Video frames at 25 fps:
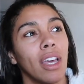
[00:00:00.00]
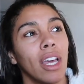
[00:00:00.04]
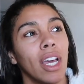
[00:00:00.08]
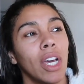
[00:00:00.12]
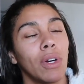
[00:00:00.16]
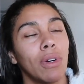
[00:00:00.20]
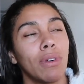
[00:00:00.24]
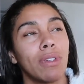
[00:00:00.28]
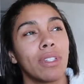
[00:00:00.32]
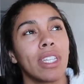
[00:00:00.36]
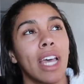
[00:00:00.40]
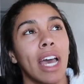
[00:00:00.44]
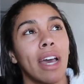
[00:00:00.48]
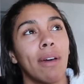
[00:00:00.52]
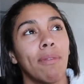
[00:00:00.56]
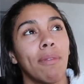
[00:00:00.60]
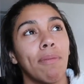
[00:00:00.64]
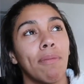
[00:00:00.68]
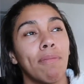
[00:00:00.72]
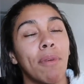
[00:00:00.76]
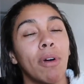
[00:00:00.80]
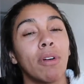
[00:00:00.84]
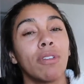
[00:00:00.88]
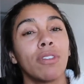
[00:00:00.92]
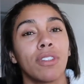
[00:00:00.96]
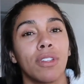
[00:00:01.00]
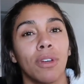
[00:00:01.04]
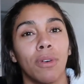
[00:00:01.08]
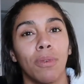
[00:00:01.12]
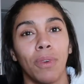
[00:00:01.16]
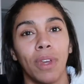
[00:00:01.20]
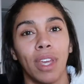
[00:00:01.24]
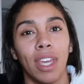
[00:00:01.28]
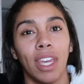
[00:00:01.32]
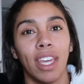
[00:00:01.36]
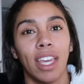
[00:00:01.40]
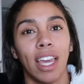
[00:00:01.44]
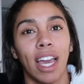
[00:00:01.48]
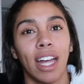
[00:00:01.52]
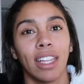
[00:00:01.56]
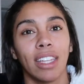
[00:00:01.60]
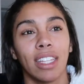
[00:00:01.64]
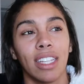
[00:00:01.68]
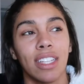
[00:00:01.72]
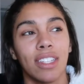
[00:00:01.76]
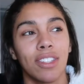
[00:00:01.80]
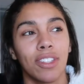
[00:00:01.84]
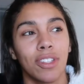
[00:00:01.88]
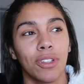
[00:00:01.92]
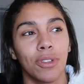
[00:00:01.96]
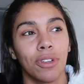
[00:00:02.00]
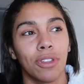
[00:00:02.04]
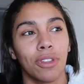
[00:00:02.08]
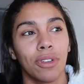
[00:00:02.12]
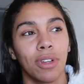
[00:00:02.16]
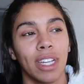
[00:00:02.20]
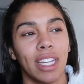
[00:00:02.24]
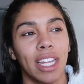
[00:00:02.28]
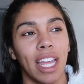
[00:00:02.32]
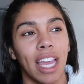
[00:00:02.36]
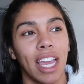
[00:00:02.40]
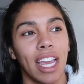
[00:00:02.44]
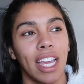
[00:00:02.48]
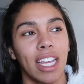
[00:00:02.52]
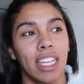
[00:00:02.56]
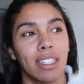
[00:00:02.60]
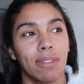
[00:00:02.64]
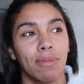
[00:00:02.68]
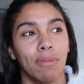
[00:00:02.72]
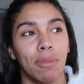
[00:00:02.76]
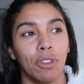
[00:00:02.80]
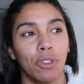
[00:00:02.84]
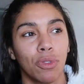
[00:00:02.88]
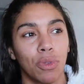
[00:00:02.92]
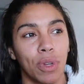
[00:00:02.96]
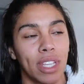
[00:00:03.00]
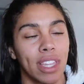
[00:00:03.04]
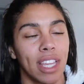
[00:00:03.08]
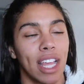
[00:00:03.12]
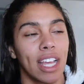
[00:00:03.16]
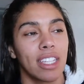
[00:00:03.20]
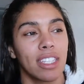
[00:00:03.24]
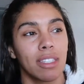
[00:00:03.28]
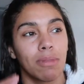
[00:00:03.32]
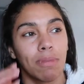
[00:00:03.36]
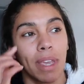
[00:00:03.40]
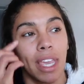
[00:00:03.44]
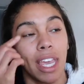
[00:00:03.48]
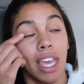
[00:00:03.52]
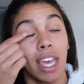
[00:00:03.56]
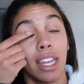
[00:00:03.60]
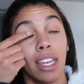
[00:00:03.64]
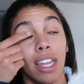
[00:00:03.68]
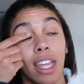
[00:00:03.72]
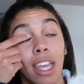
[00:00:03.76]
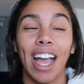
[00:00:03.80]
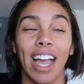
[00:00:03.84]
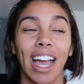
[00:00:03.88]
It was at most a week, at least 2 or 3 days between that span.